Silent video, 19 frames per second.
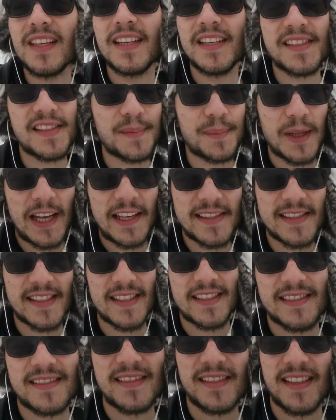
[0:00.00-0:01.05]
is a
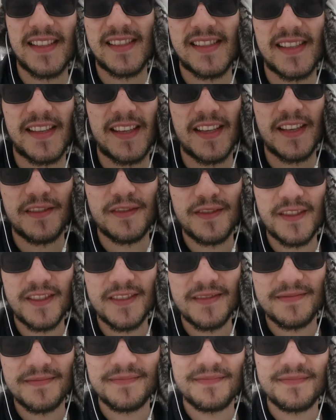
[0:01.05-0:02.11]
blessing. It's a
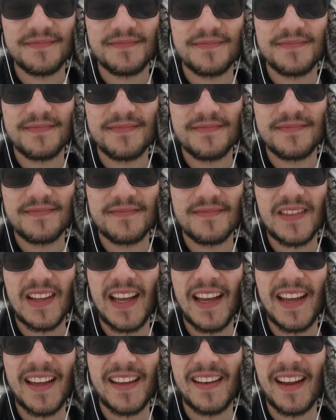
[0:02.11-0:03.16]
gift.
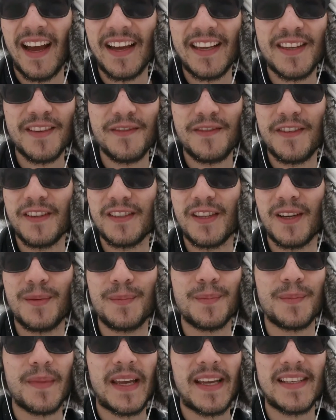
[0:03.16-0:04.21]
And I can feel
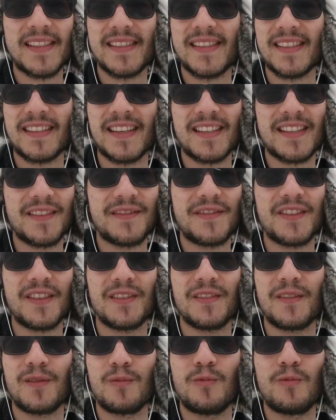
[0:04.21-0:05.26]
amazing. I can
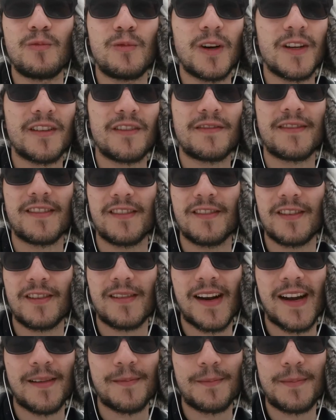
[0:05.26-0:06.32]
feel wonderful
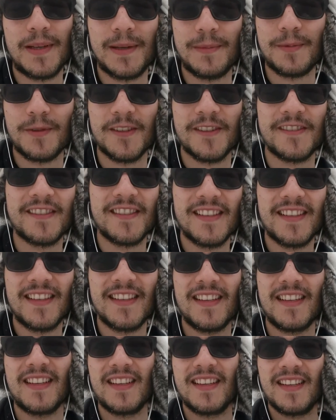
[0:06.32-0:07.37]
around people,
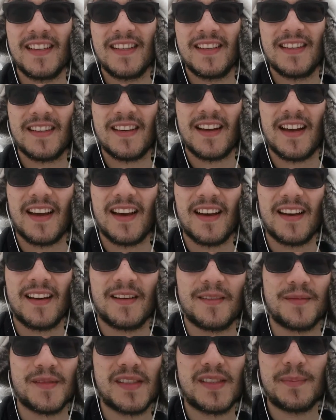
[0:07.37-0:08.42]

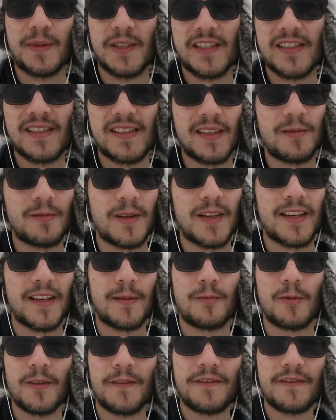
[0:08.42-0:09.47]
especially when
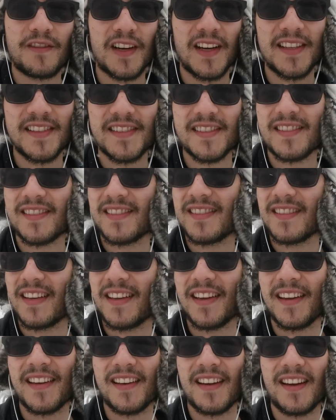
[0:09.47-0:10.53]
I'm with friends.
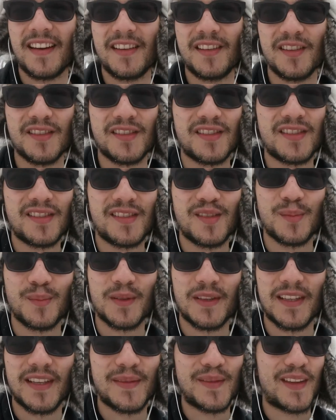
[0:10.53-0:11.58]
And I used to
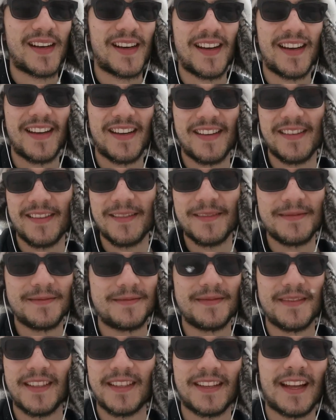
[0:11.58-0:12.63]
believe that I
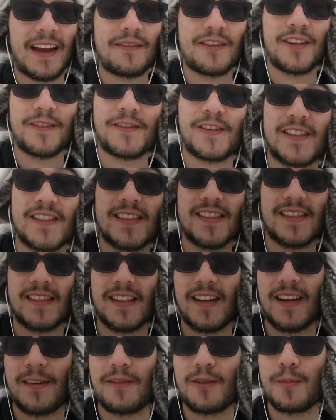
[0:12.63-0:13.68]
didn't have any friends and
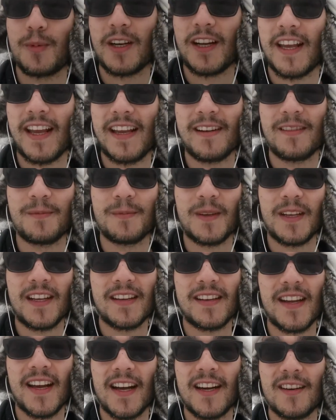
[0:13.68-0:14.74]
that everybody hated me,
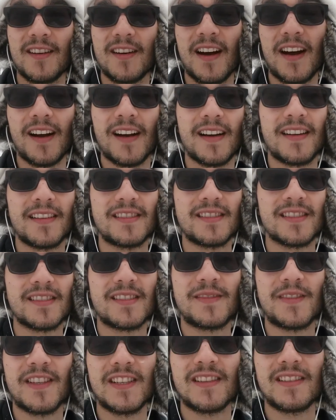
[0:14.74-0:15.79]
and now I
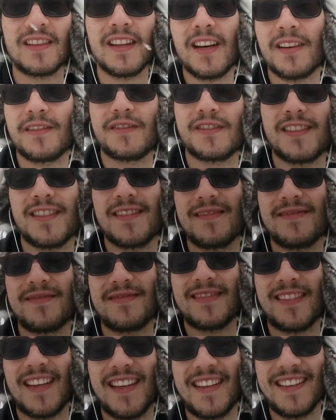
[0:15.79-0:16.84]
just feel loved.
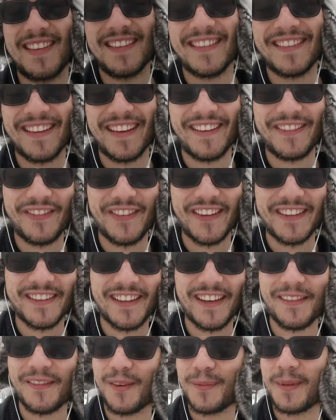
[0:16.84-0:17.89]
I feel
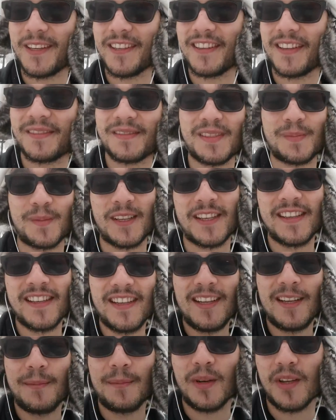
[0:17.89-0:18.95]
that everybody loves me
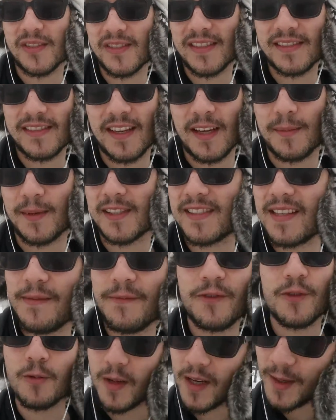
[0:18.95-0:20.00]
most of the time,
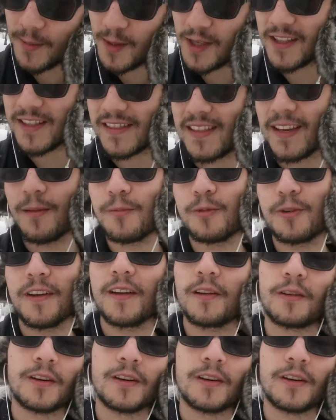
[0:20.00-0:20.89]
except for when I'm on the subway